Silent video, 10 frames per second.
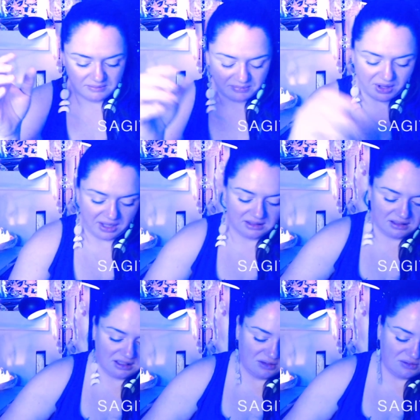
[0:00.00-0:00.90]
but
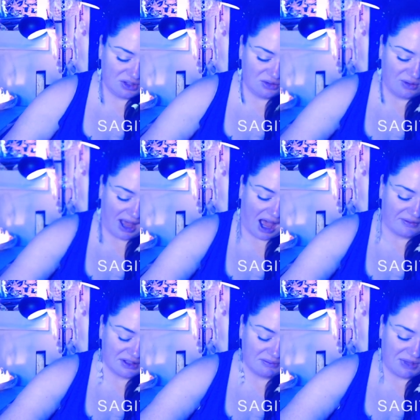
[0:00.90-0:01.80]
you do have
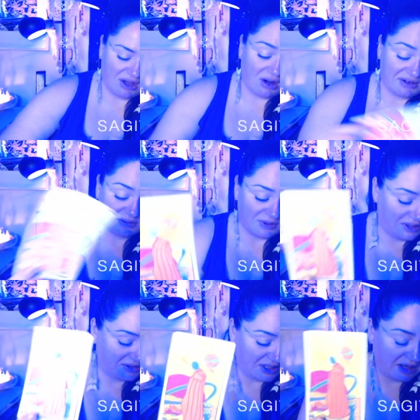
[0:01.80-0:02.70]
to be honest with
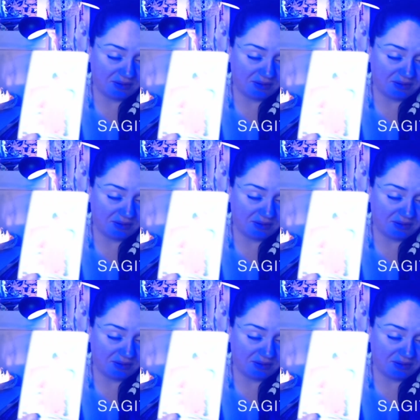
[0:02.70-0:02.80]
yourself